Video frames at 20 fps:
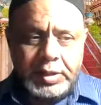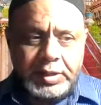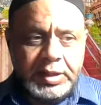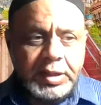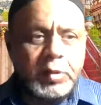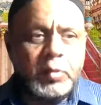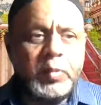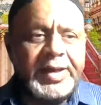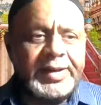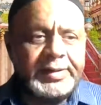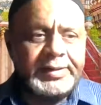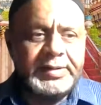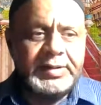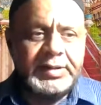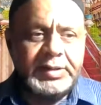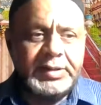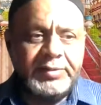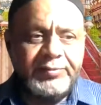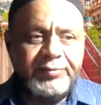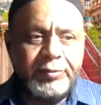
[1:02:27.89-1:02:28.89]

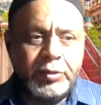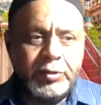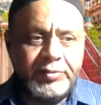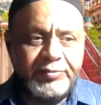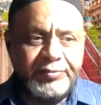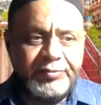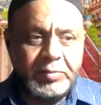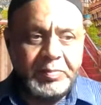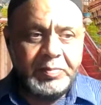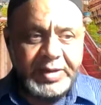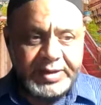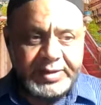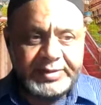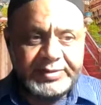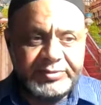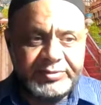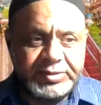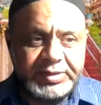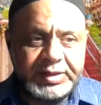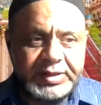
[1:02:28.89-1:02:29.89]
equality, for
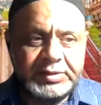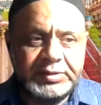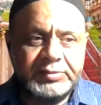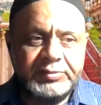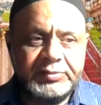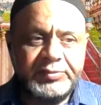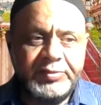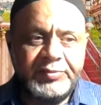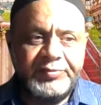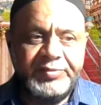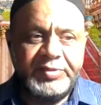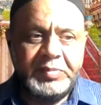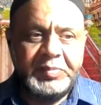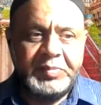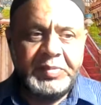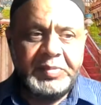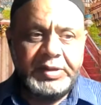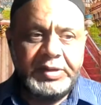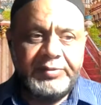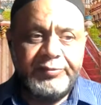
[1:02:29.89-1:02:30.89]
better status for
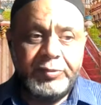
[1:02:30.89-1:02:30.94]
women,